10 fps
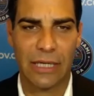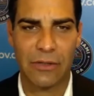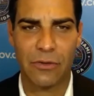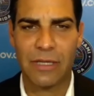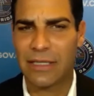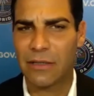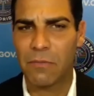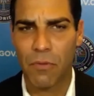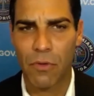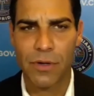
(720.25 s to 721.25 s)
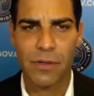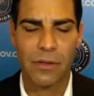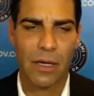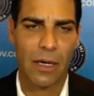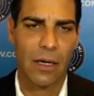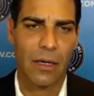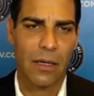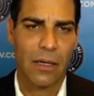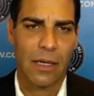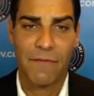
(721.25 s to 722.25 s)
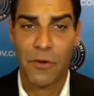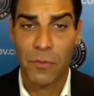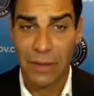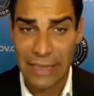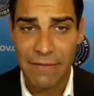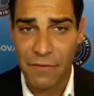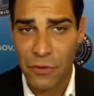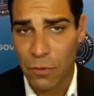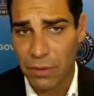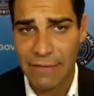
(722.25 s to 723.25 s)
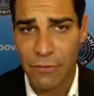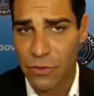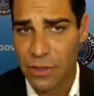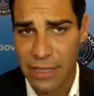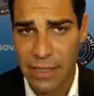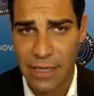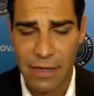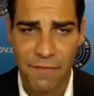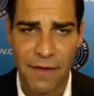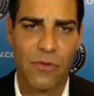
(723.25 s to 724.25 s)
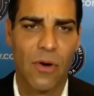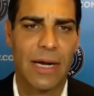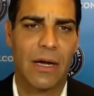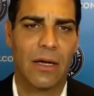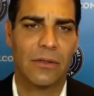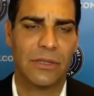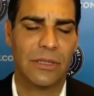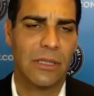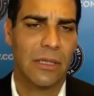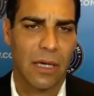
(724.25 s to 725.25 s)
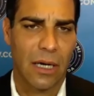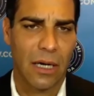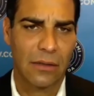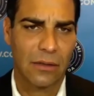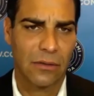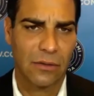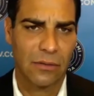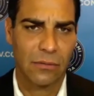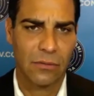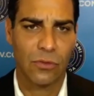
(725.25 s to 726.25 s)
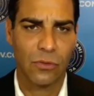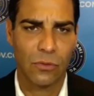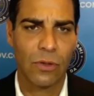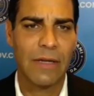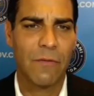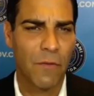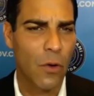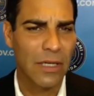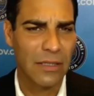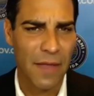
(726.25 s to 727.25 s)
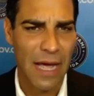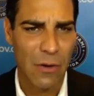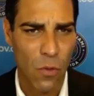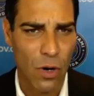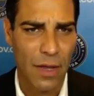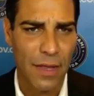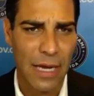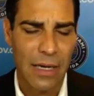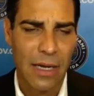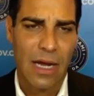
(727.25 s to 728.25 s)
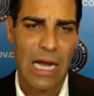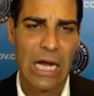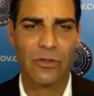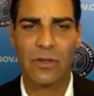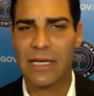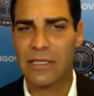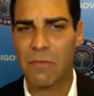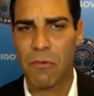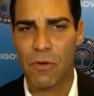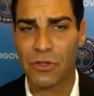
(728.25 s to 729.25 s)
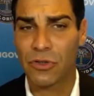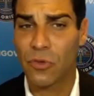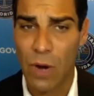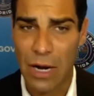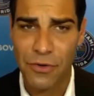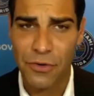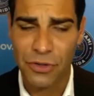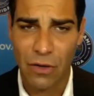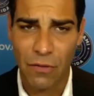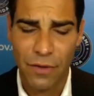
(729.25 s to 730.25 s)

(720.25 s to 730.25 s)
do think it's important if you're a believer in a faith or ideology, to really focus on that and work on that. I also think it's important to surround yourself